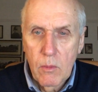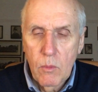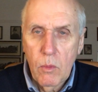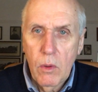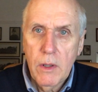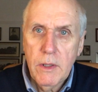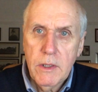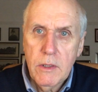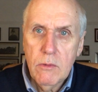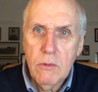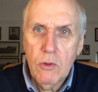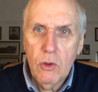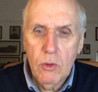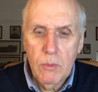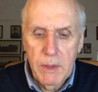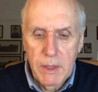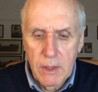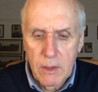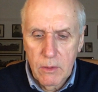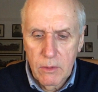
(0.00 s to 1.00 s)
Why do you call
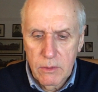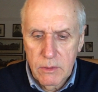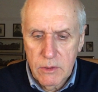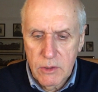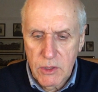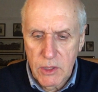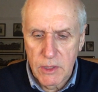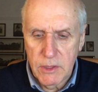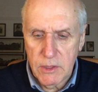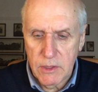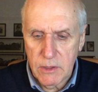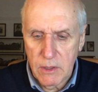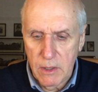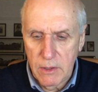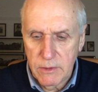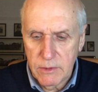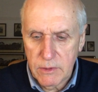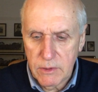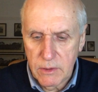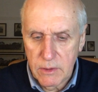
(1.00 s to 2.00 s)
me good? Jesus
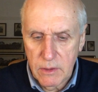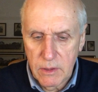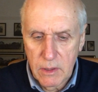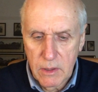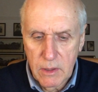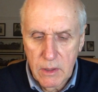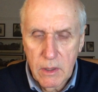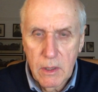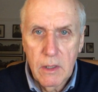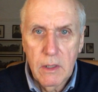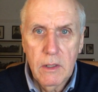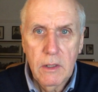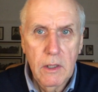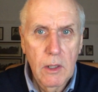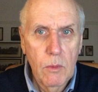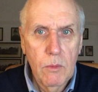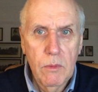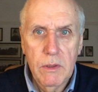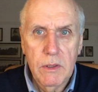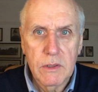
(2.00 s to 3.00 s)
answered.
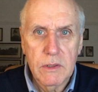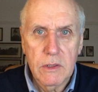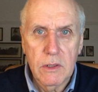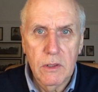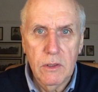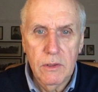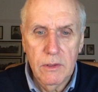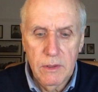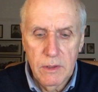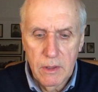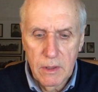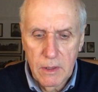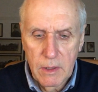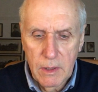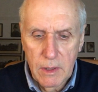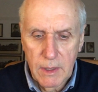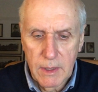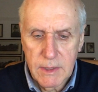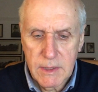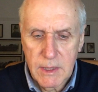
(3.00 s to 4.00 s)
No one is good
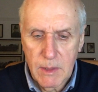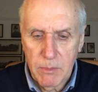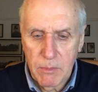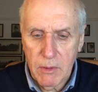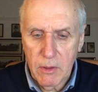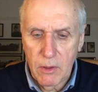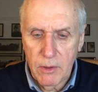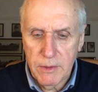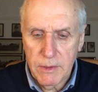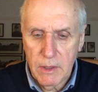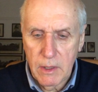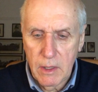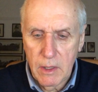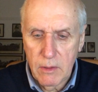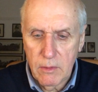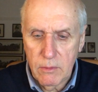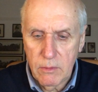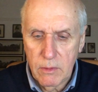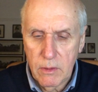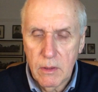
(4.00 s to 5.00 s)
except God
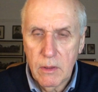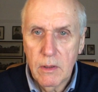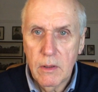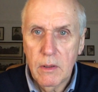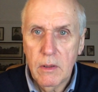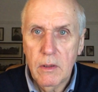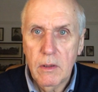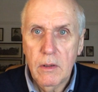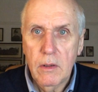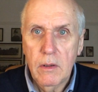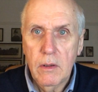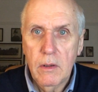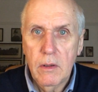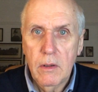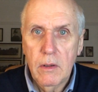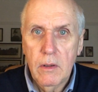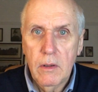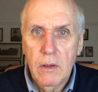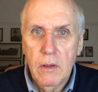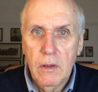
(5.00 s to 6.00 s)
alone.
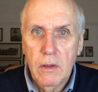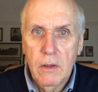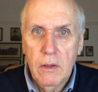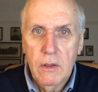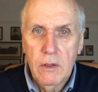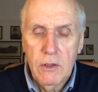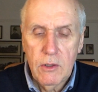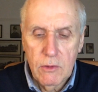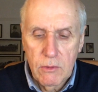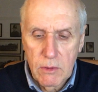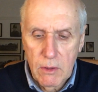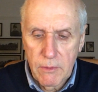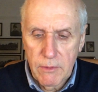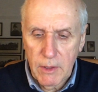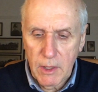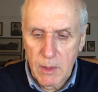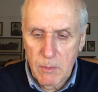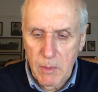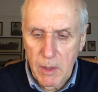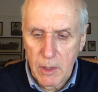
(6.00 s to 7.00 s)
You know the
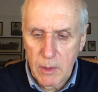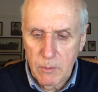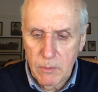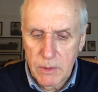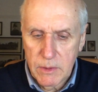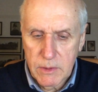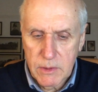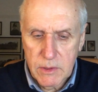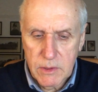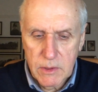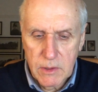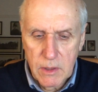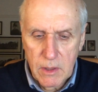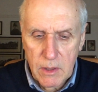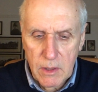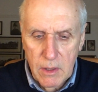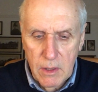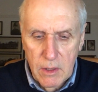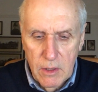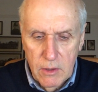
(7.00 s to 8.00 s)
commandments.
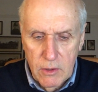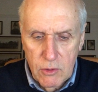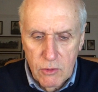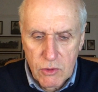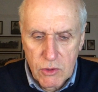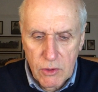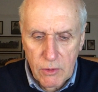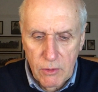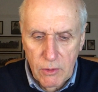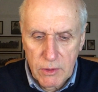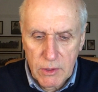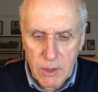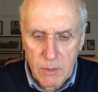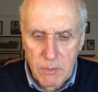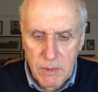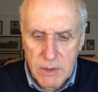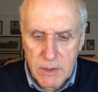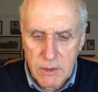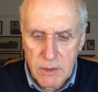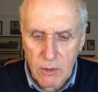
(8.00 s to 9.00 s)
You shall not
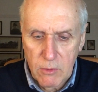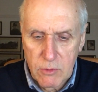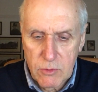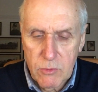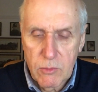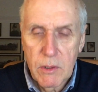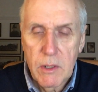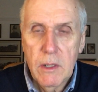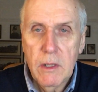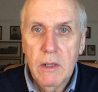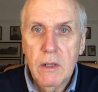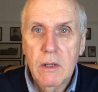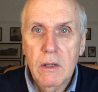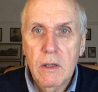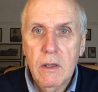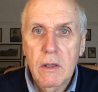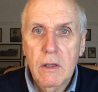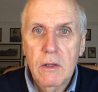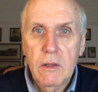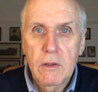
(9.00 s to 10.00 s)
commit adultery.
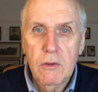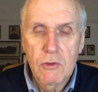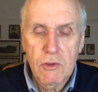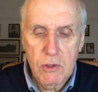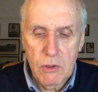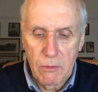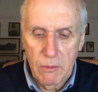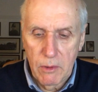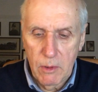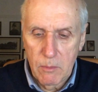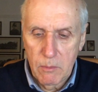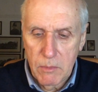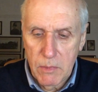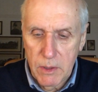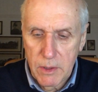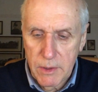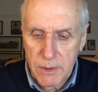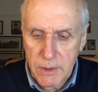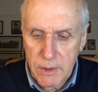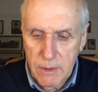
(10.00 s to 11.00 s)
You shall not
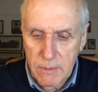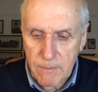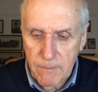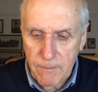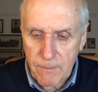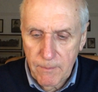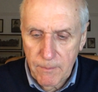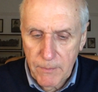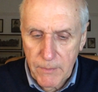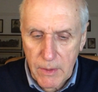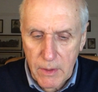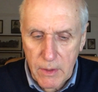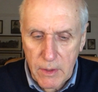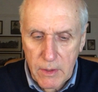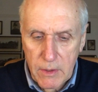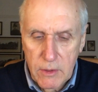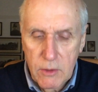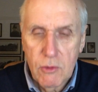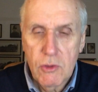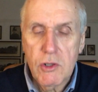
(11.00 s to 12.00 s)
murder.
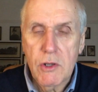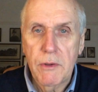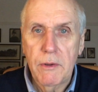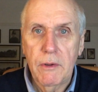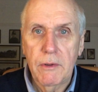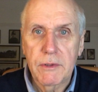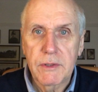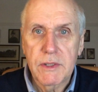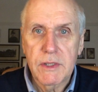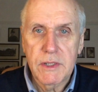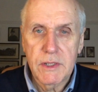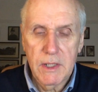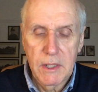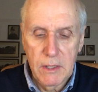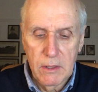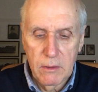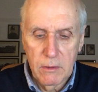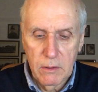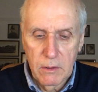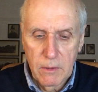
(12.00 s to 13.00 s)
You shall not
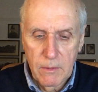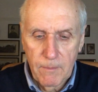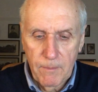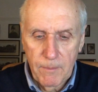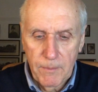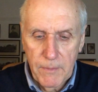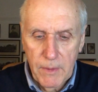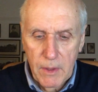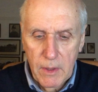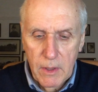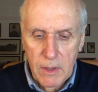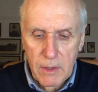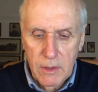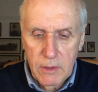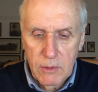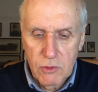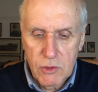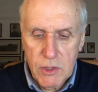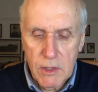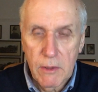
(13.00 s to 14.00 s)
steal.
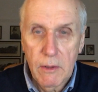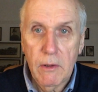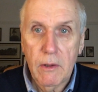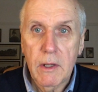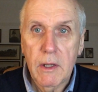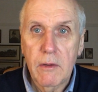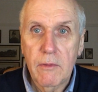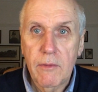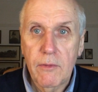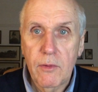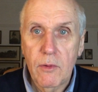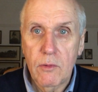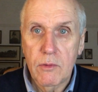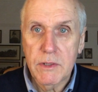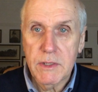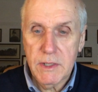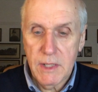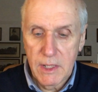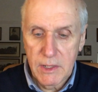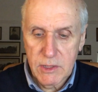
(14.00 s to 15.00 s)
You shall not give
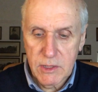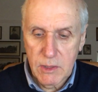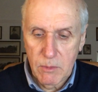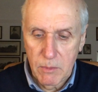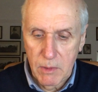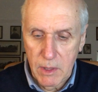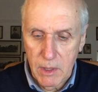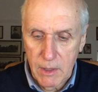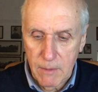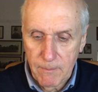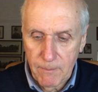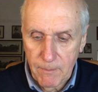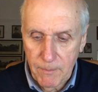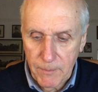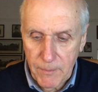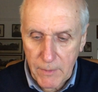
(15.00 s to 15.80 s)
false testimony.